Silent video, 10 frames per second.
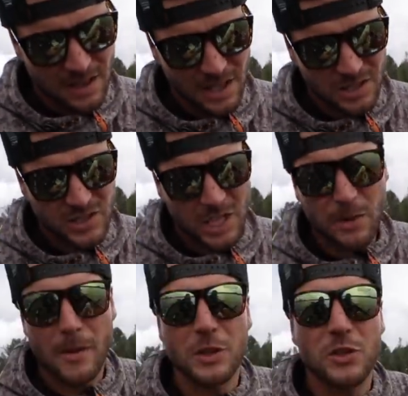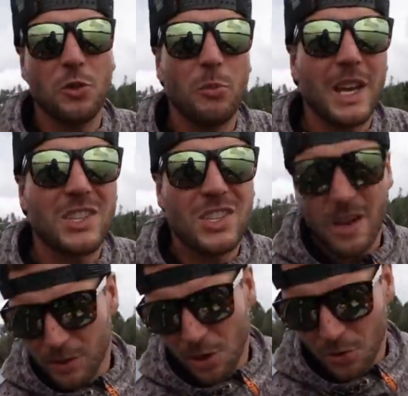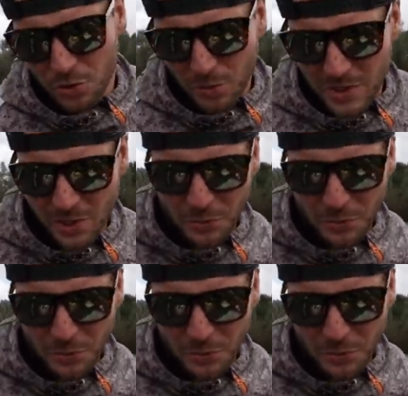Instead of having two big 7-0s, which are